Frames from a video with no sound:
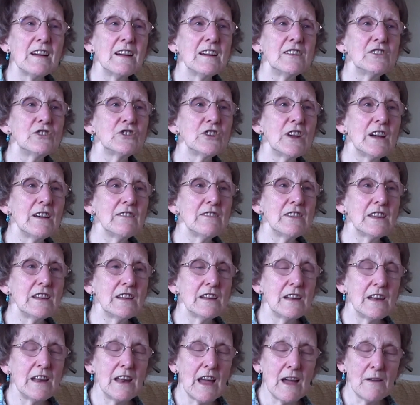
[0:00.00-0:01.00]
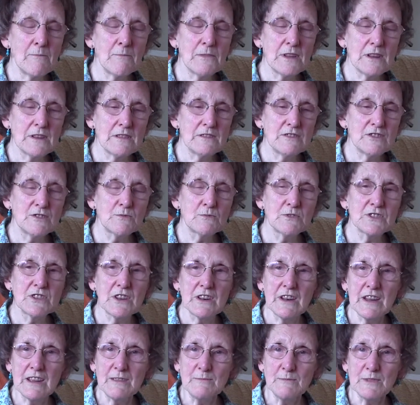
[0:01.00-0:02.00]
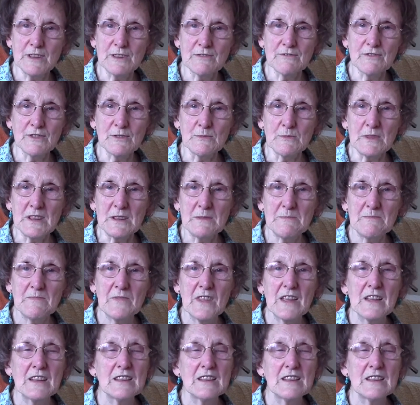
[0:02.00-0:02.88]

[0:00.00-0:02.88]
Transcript: and travelling in an ambulance was a nightmare for me,